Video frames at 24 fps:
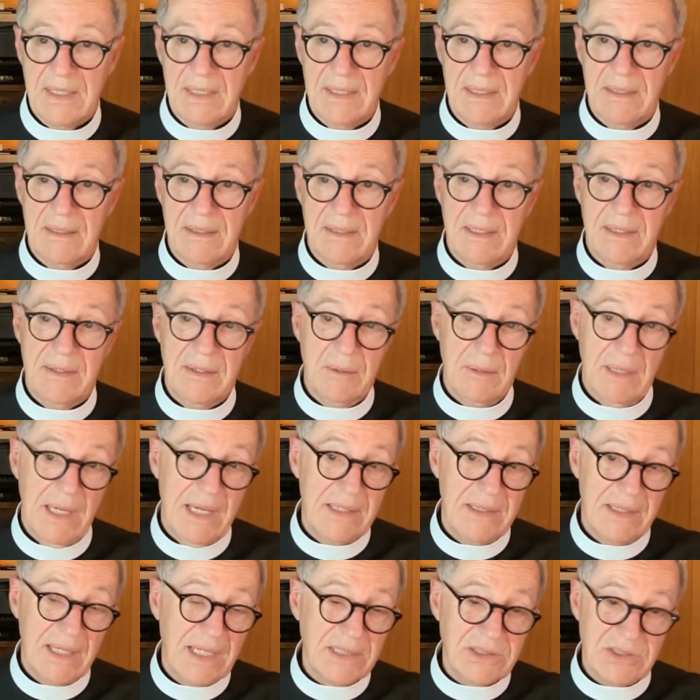Uh, and, and,
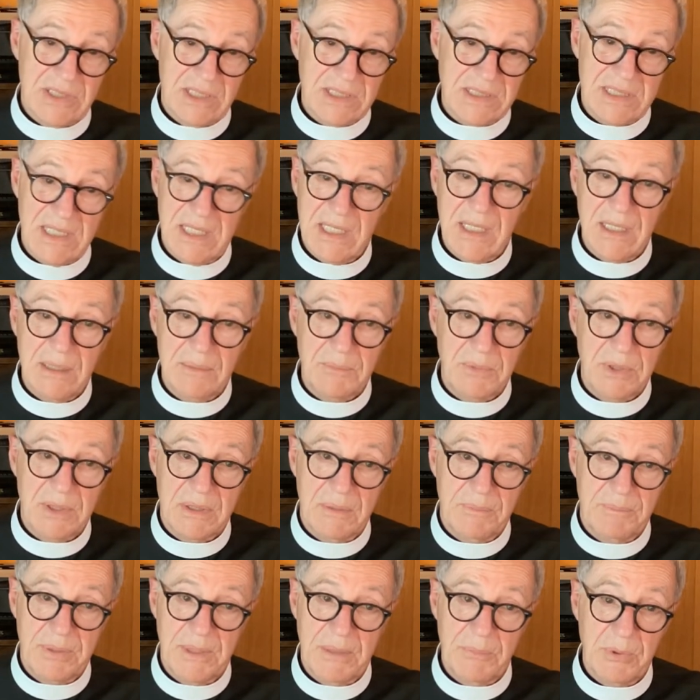and not just him,
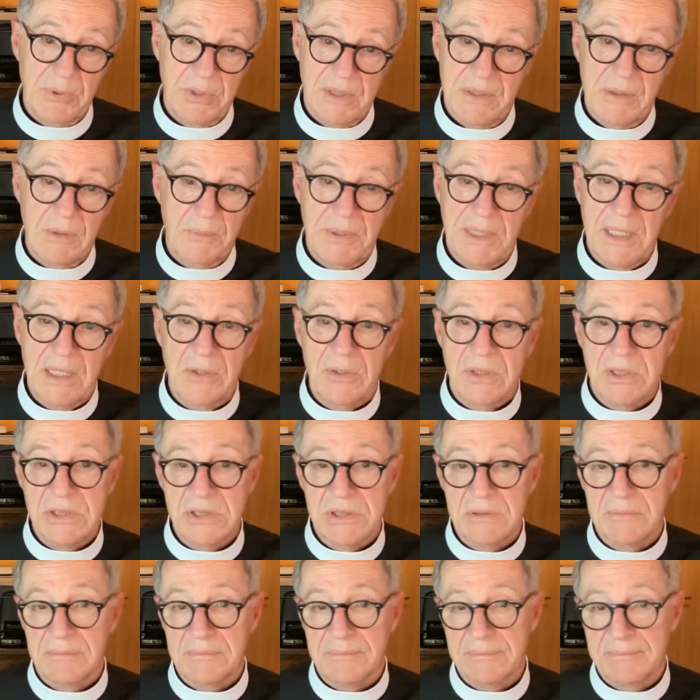but people in the
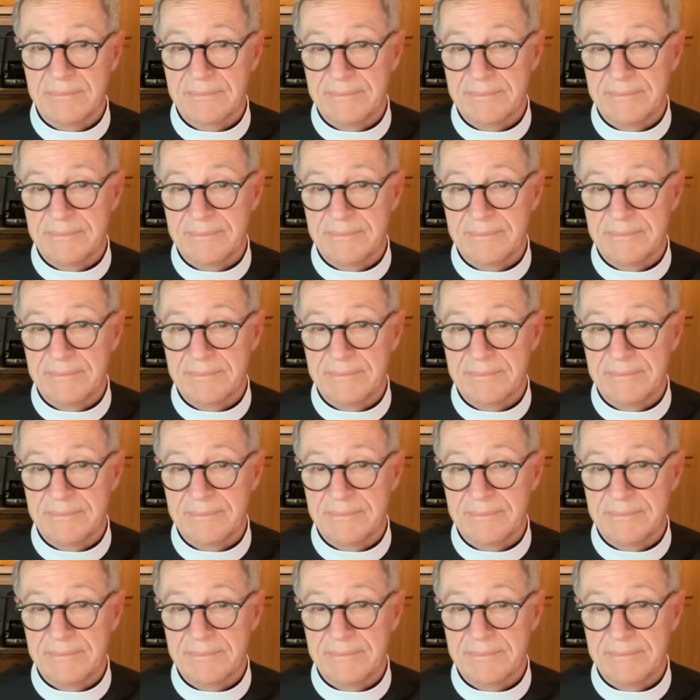parish.